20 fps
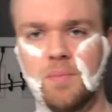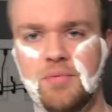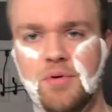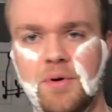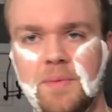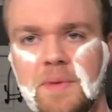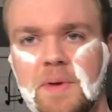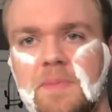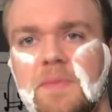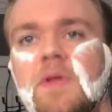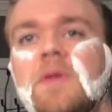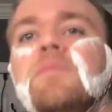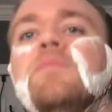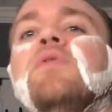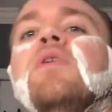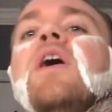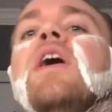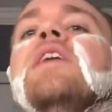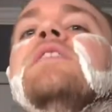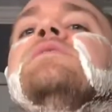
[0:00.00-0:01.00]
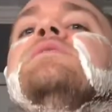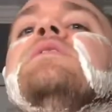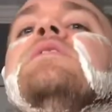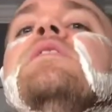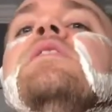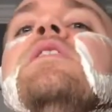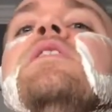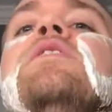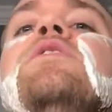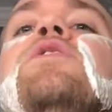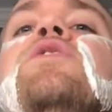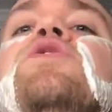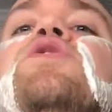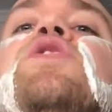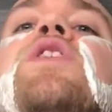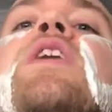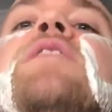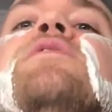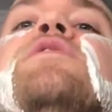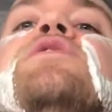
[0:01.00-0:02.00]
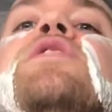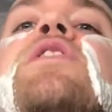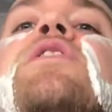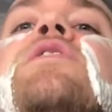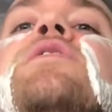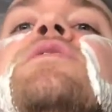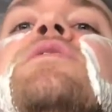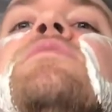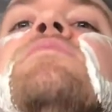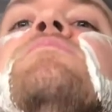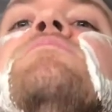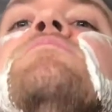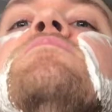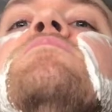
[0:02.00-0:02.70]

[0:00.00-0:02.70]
premiumly priced than a lot than your average artisan.